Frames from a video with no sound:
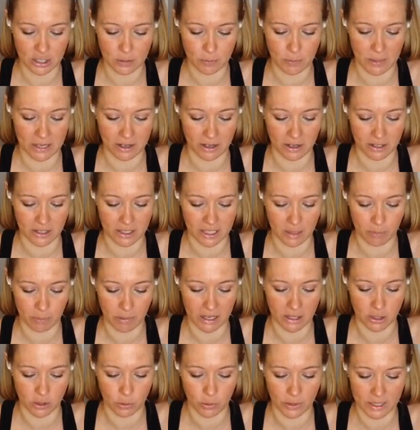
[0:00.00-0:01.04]
speaker tip,
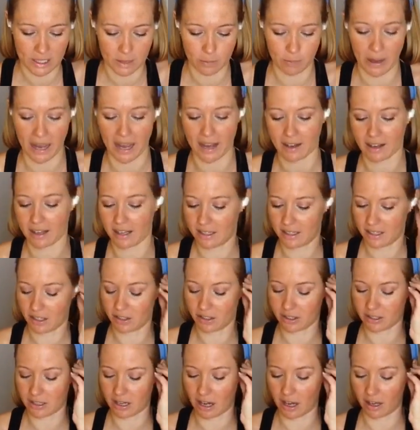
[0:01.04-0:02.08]
and twist back until
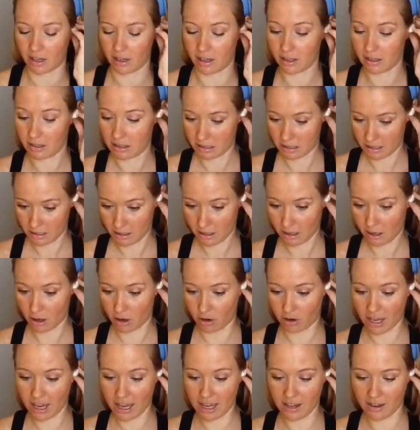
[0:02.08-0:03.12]
snug.
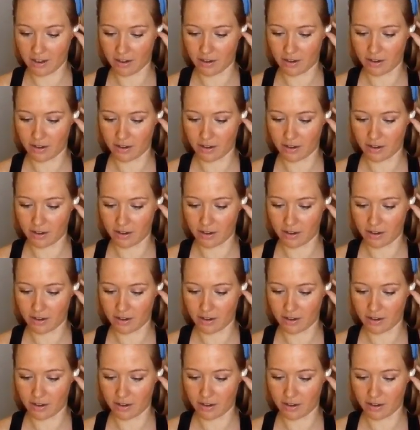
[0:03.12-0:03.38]
Okay?